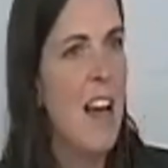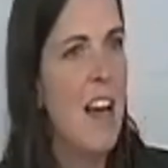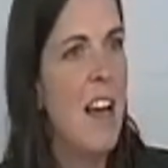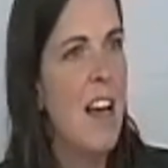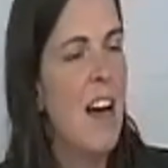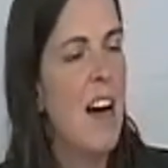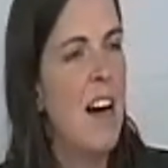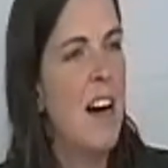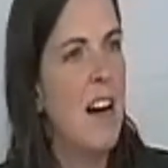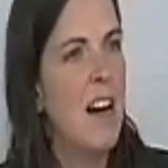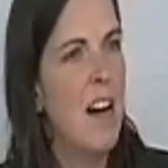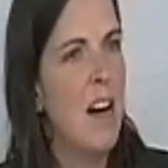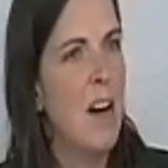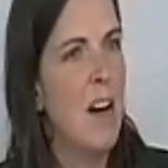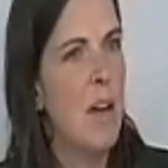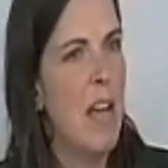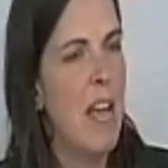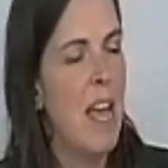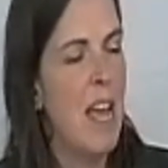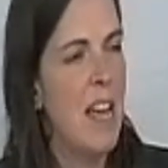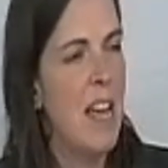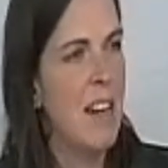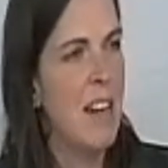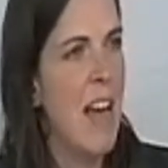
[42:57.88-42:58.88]
uh,
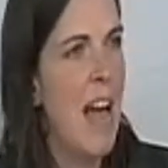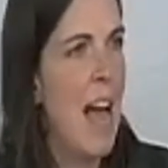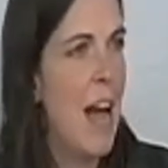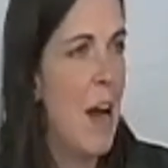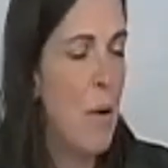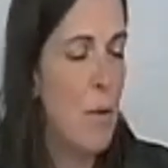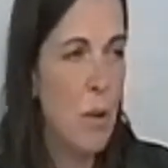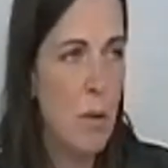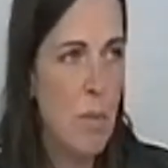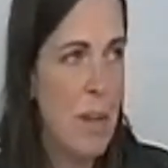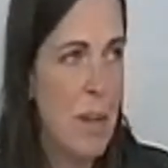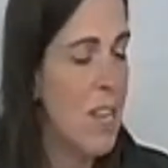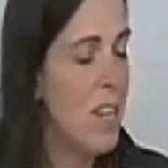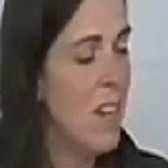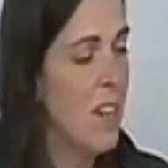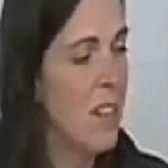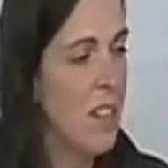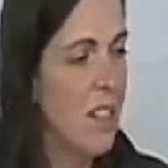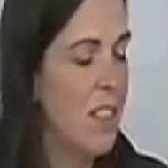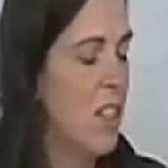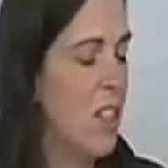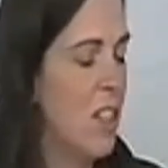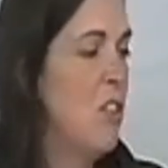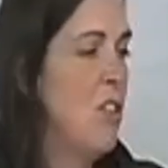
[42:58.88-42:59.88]
and how we're making
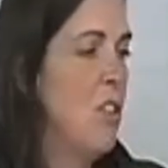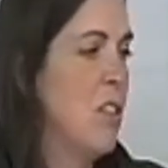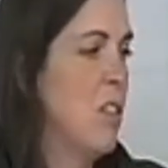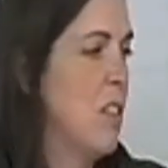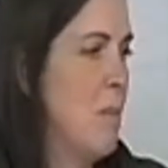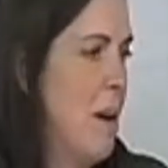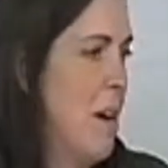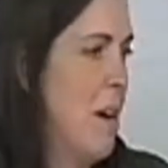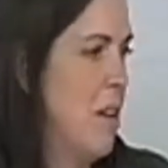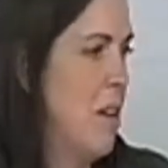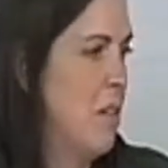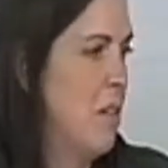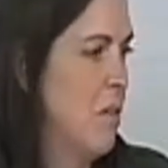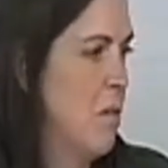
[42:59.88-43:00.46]
decisions about